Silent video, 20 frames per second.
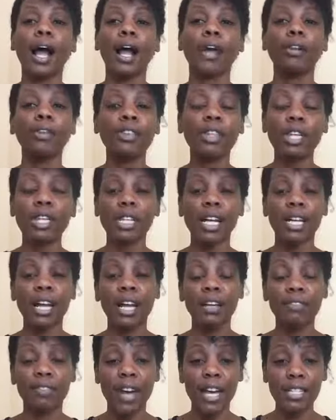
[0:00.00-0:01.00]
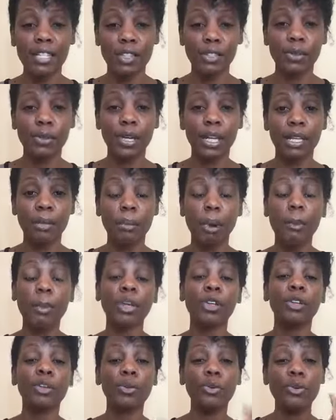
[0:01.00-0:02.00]
I don't think that advice is good at the
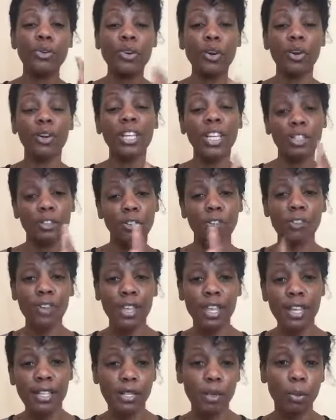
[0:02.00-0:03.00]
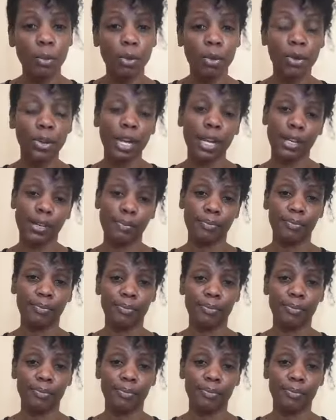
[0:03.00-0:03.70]
moment. You know that your father is a warrior.